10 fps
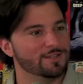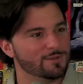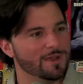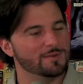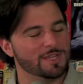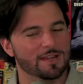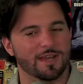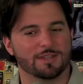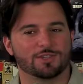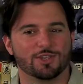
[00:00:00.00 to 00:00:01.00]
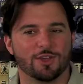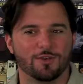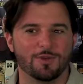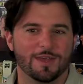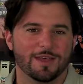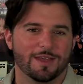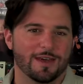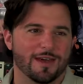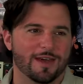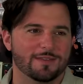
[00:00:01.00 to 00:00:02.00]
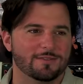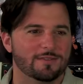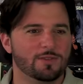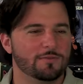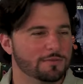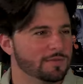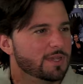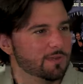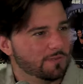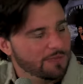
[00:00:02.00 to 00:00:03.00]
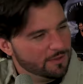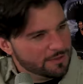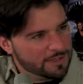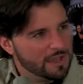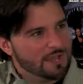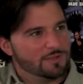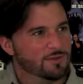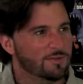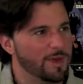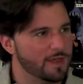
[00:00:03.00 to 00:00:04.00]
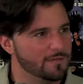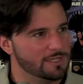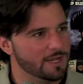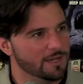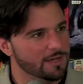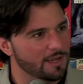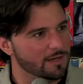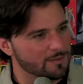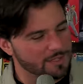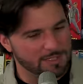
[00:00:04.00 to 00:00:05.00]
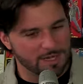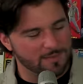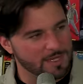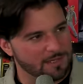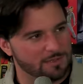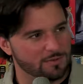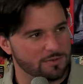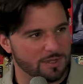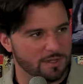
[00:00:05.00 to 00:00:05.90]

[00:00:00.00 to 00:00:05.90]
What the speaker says: So this is what I was getting at. Yeah. So he reveals the tattoo on the back of his head, and it was the same tattoo